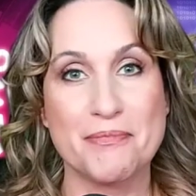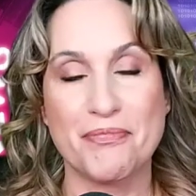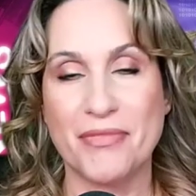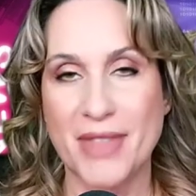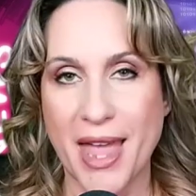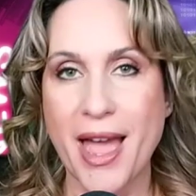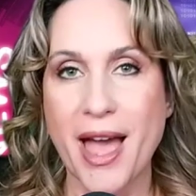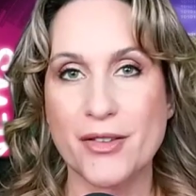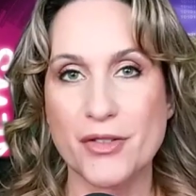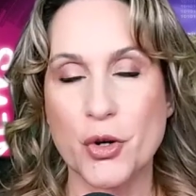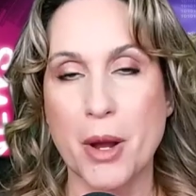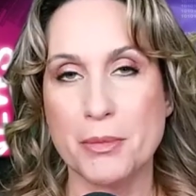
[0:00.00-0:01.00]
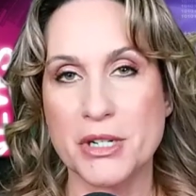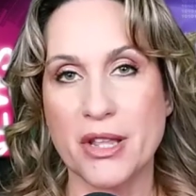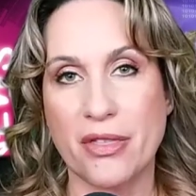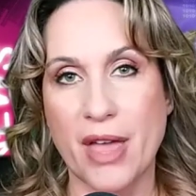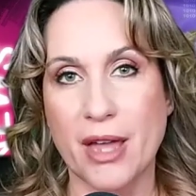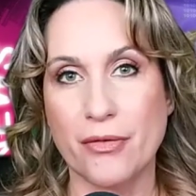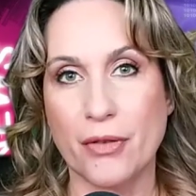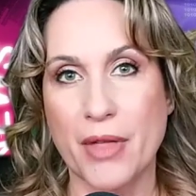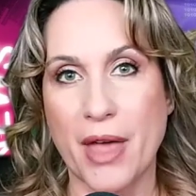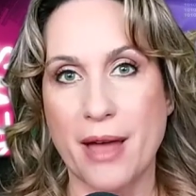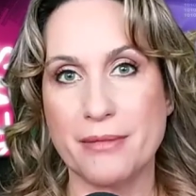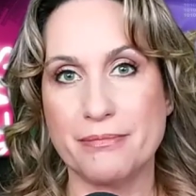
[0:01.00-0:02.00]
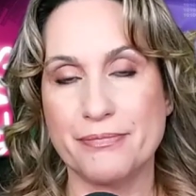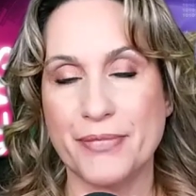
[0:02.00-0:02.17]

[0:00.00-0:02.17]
They have Trump to thank for that.